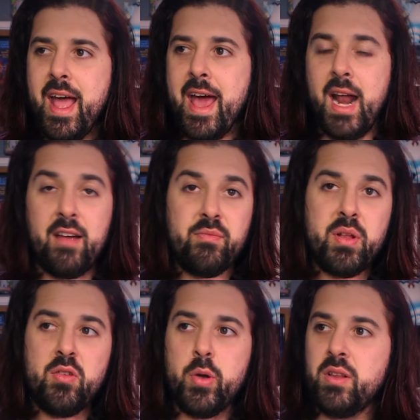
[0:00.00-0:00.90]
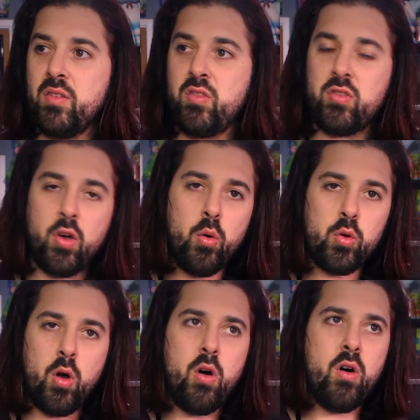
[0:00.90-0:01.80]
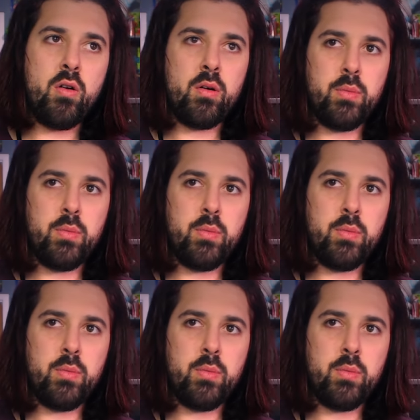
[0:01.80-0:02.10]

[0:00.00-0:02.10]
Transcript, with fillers: And I've been doing this so long,